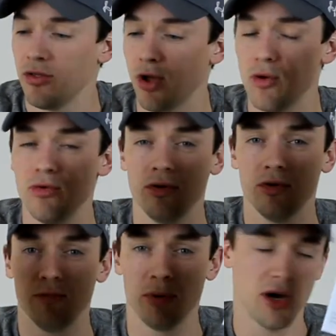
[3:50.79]
Don't
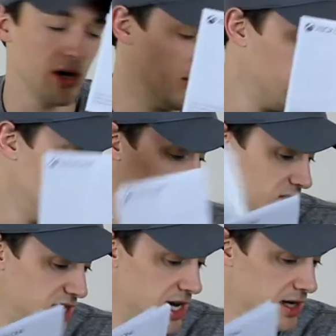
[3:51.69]
buy the vertical
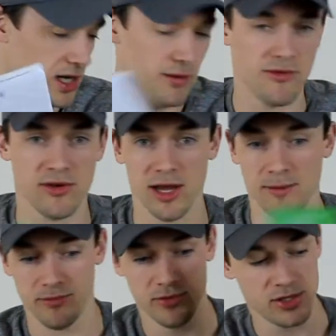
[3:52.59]
stand, leave it
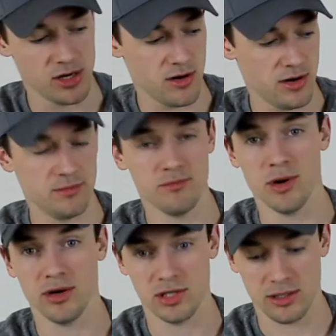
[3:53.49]
flat. Sorry,
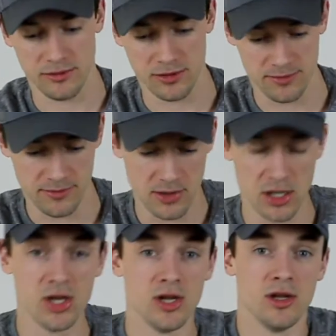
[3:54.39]
Microsoft.
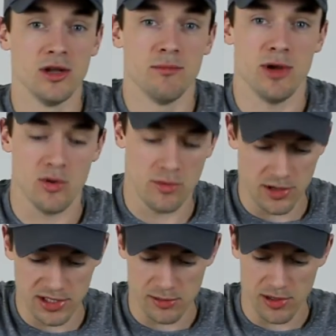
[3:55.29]
Bill,
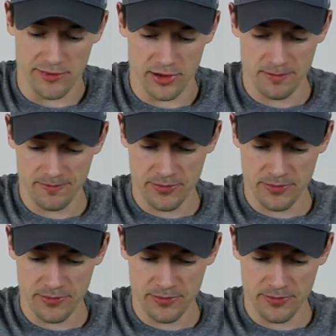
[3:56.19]
I still love you.